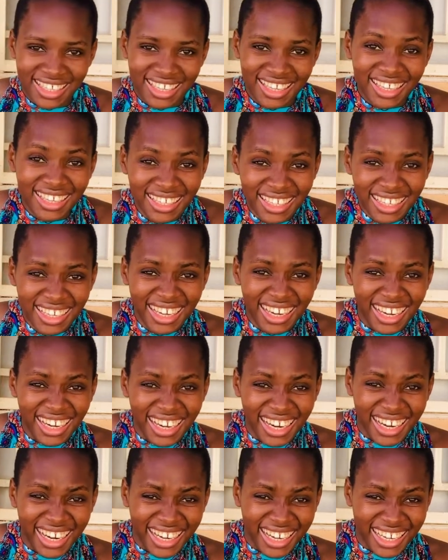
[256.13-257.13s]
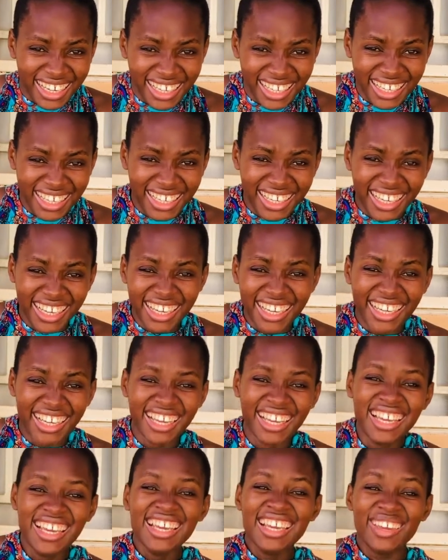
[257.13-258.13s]

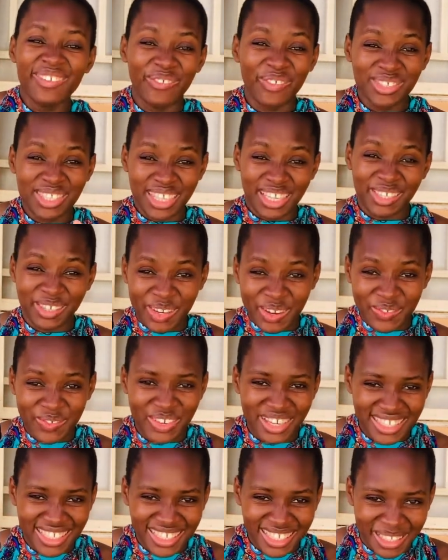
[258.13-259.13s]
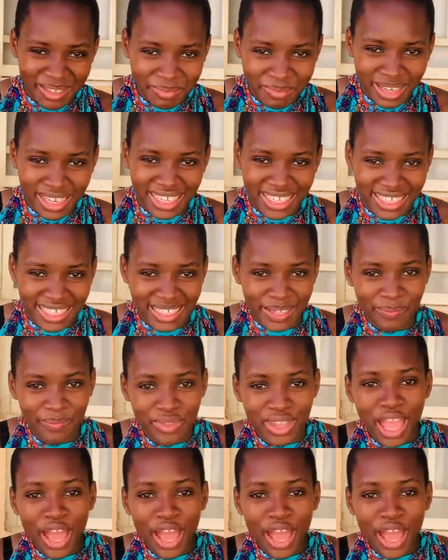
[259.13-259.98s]
if you start converting money